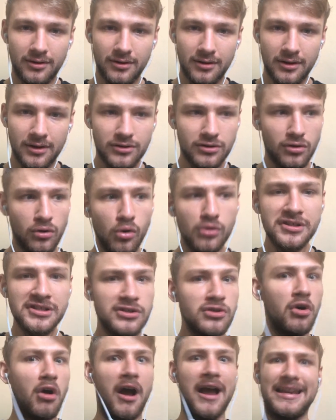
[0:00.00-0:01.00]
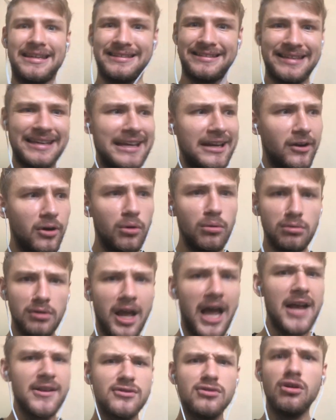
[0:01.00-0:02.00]
Of course, it's not ideal.
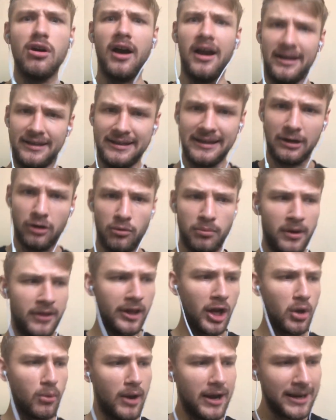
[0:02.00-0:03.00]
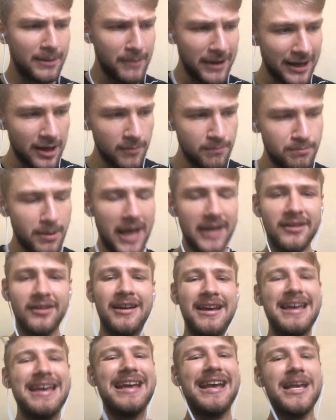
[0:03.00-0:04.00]
Life's not ideal. But the only way I can make it better
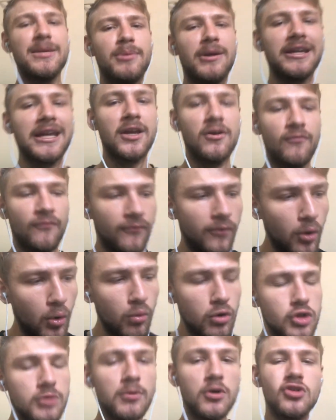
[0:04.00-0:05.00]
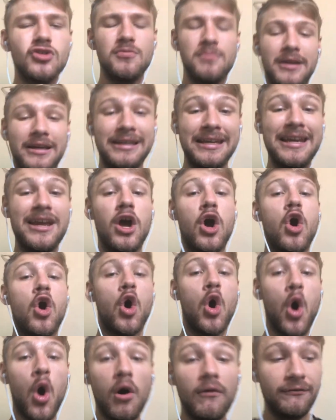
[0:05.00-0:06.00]
is by taking full responsibility
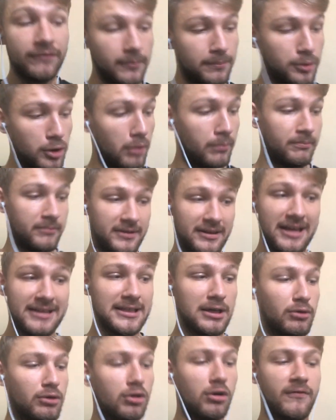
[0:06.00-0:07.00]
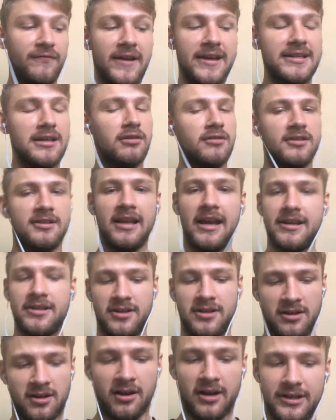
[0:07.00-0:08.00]
of the problem. And that's how we've got to face our dyslexia,
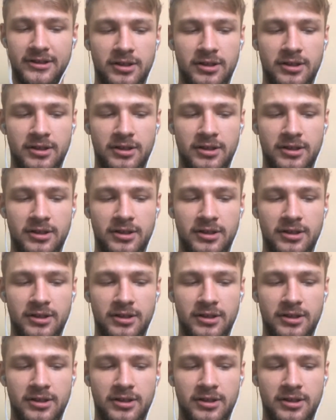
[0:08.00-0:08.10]
guys.